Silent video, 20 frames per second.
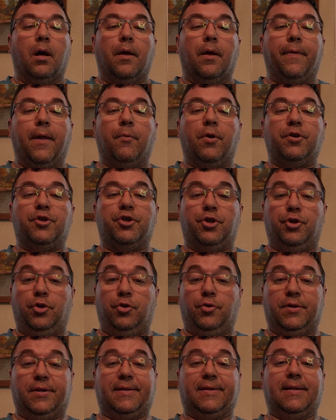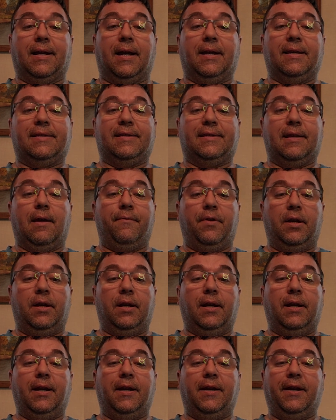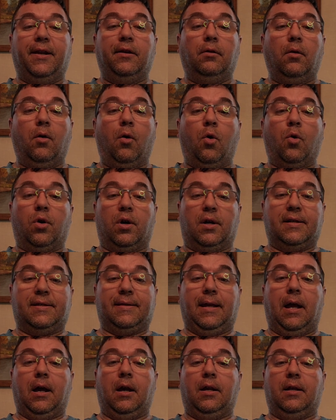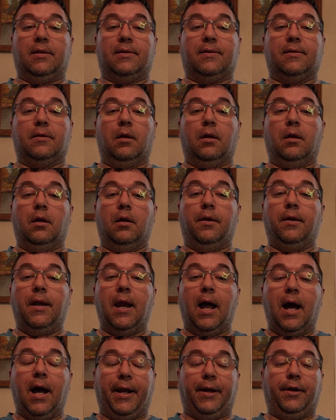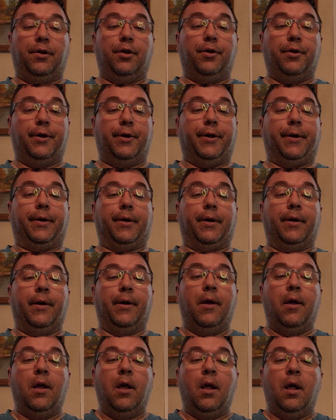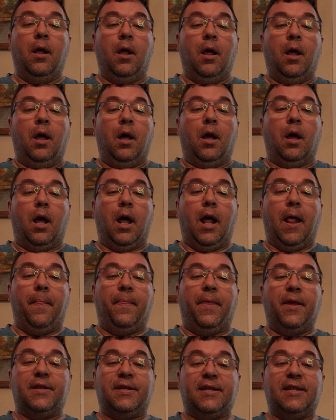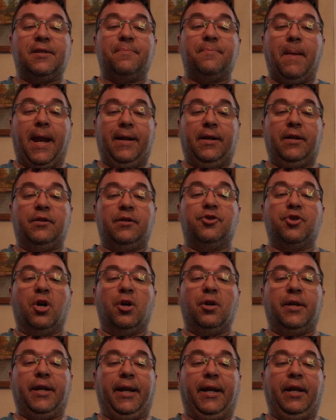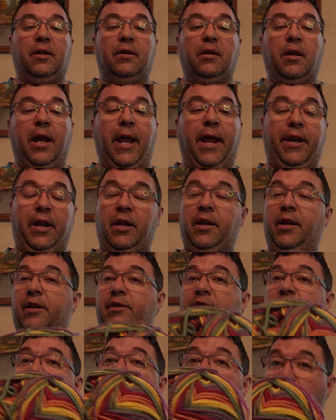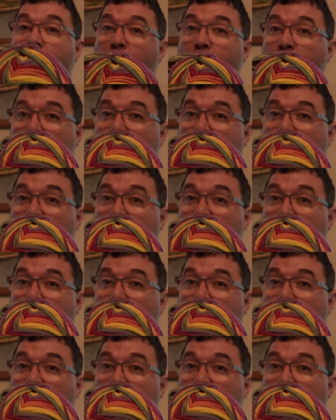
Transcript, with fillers: They want you to use a size 7 knitting needle or a size 9 hook. And this is made in Turkey, and it is a 4